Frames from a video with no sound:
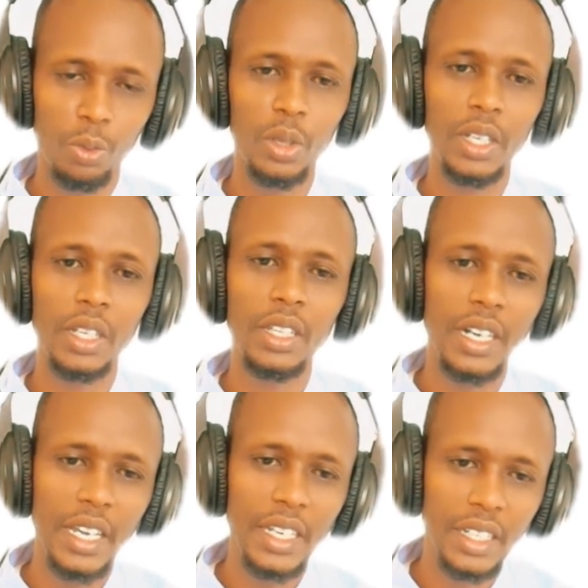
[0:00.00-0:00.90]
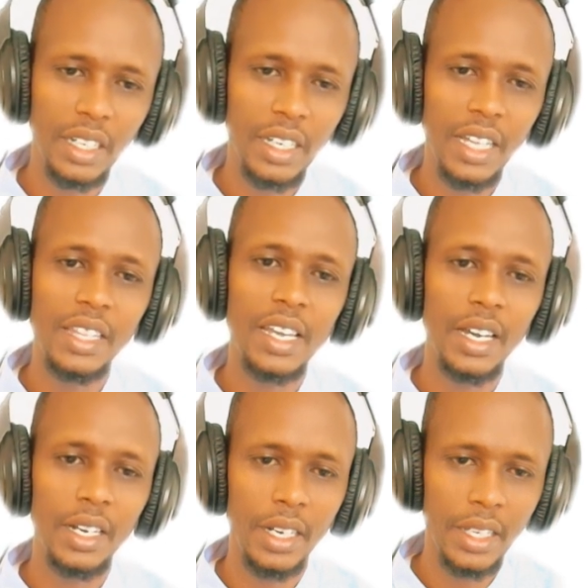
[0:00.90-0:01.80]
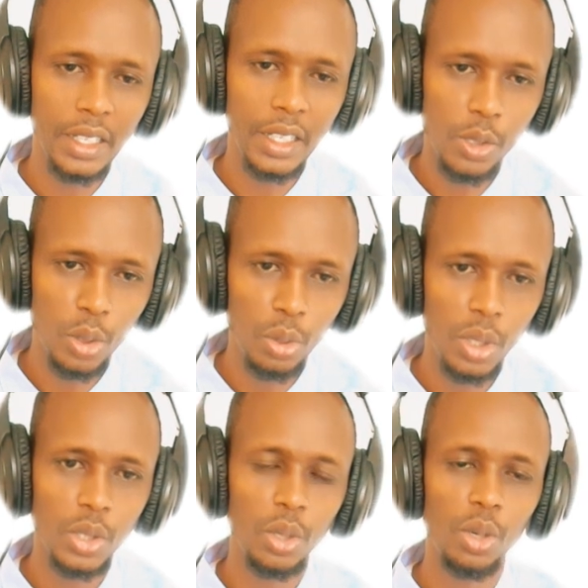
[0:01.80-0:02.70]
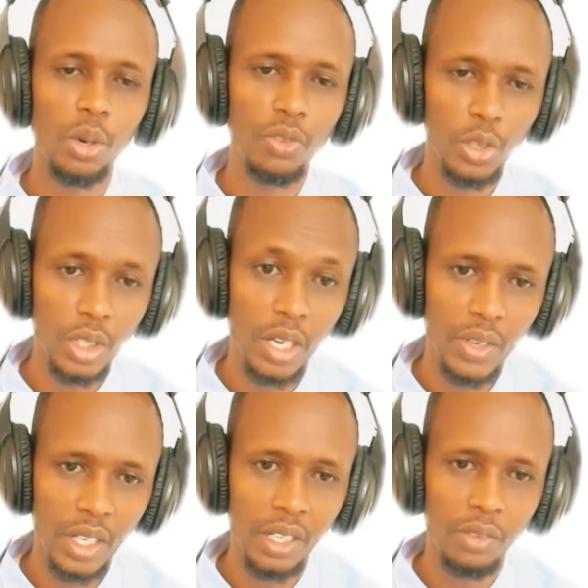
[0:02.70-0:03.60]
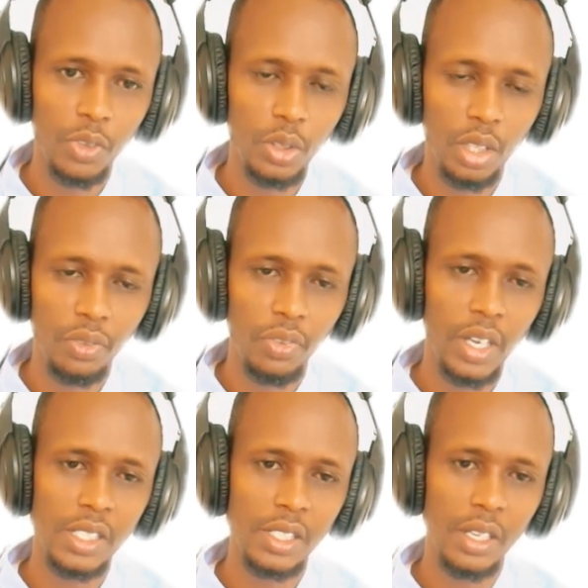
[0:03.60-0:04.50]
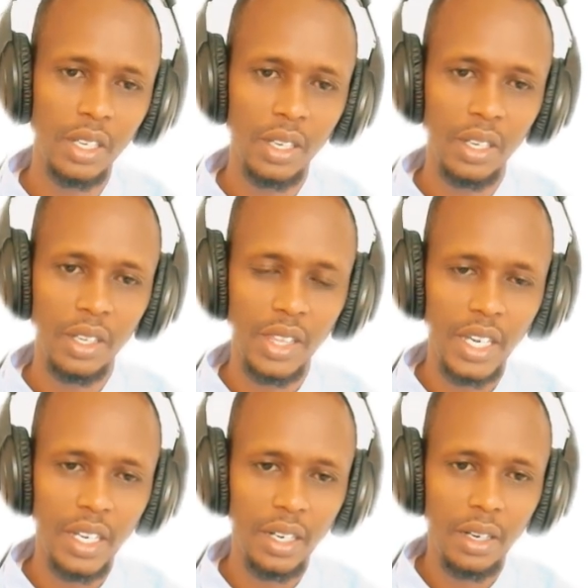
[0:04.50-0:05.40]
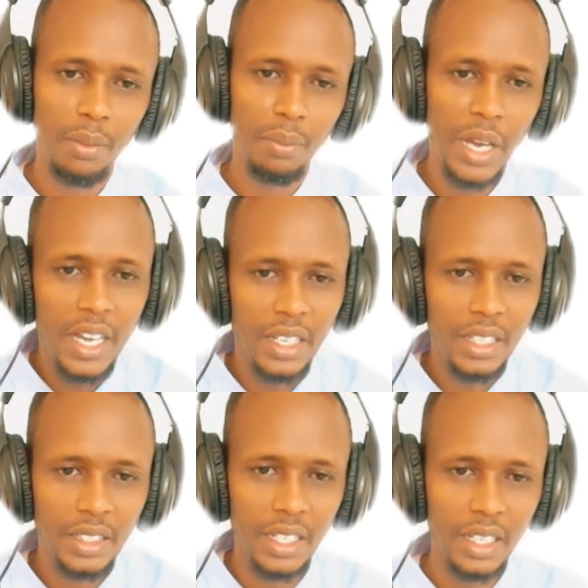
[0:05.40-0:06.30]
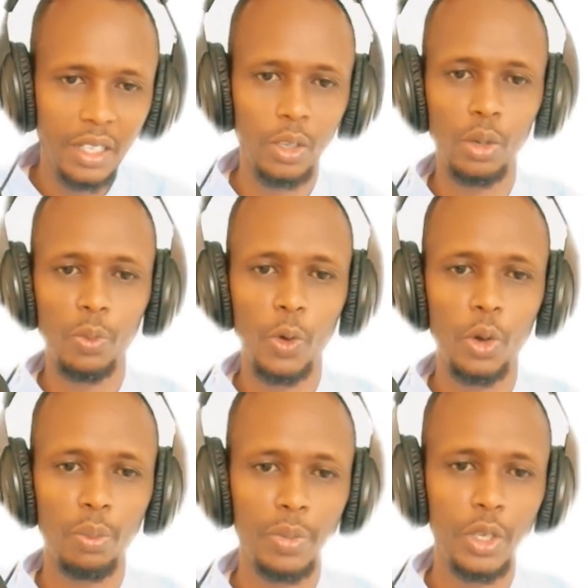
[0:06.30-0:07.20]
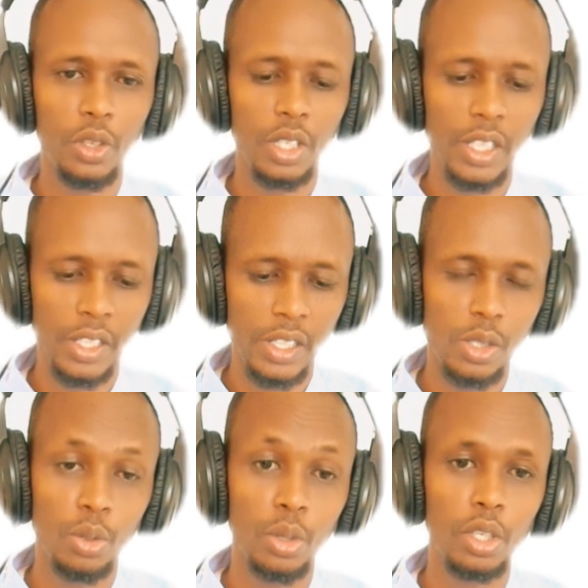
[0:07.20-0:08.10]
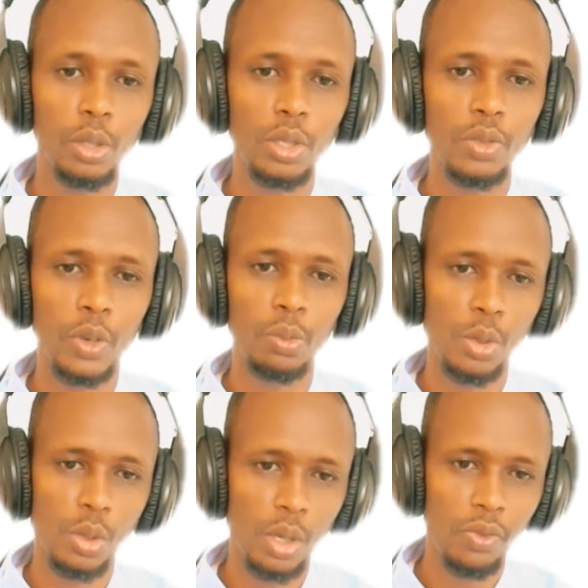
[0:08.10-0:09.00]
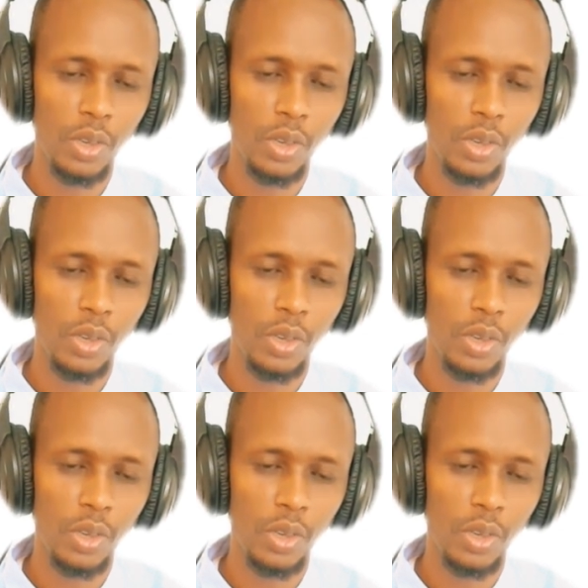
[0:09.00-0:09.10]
In the unlikely situation of not having an inventory effect, then my take on or opinion is you reduce from use of